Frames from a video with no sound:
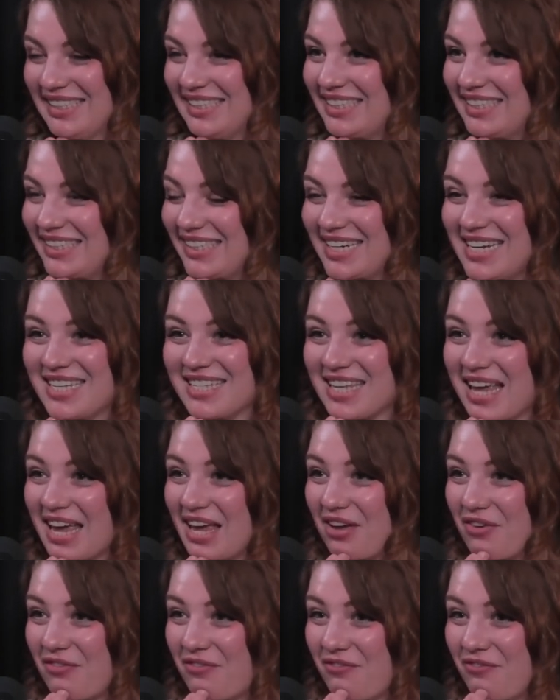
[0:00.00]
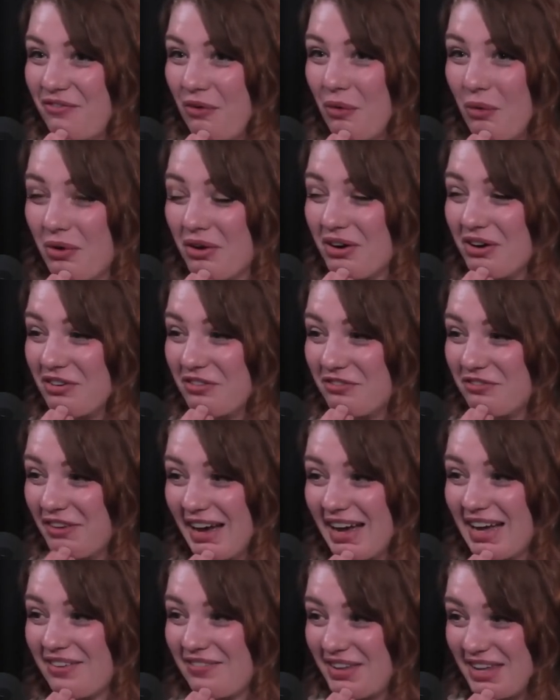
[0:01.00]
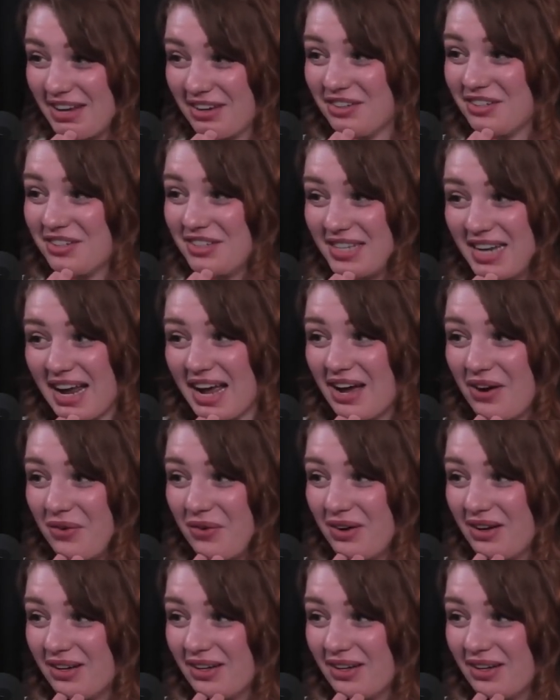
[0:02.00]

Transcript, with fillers: geez, like four or five years now.